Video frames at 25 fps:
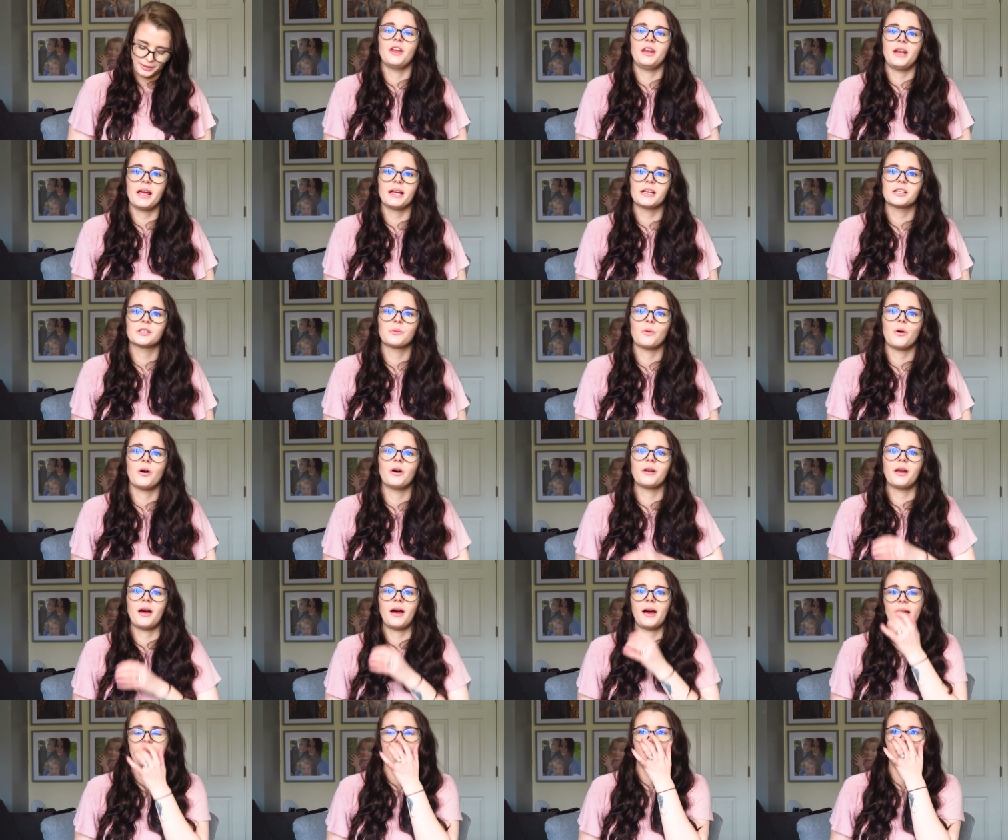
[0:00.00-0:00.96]
The next
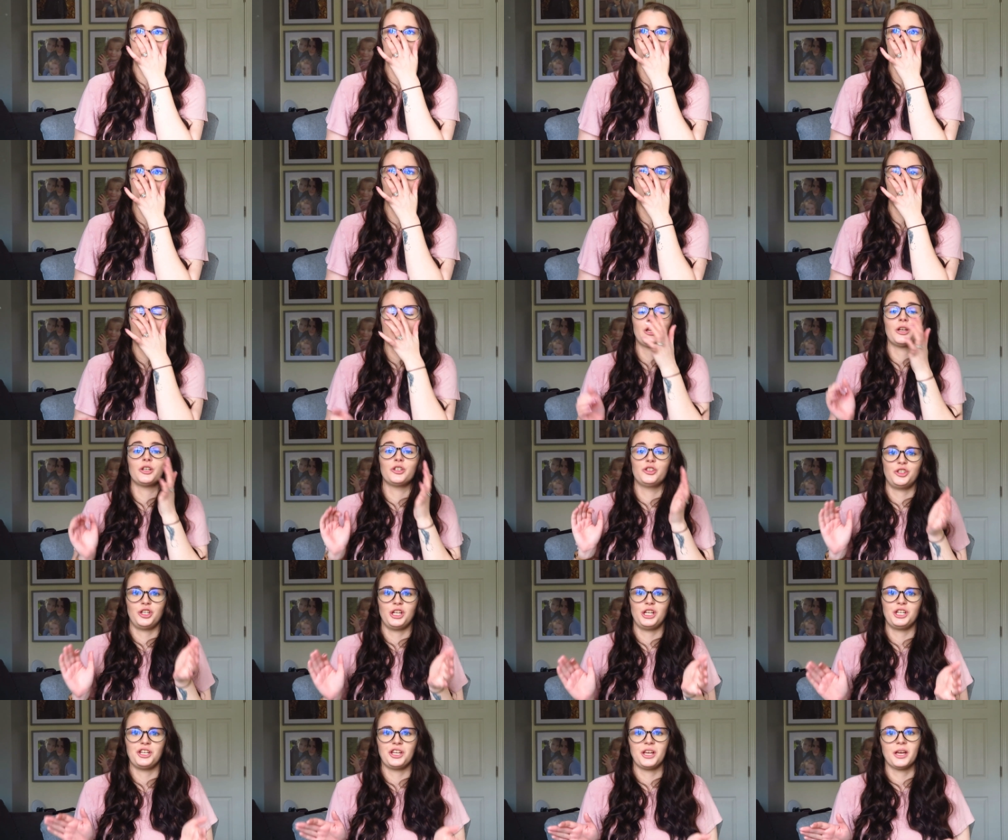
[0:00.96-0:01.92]
one I thought was
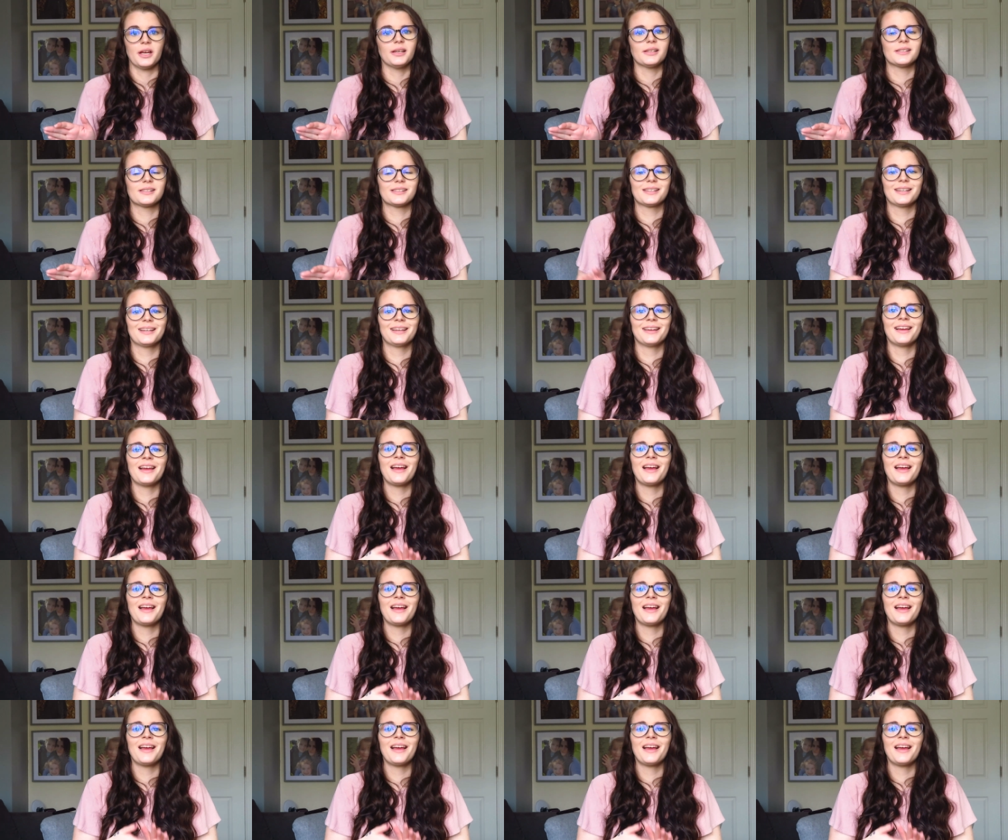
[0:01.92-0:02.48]
genius.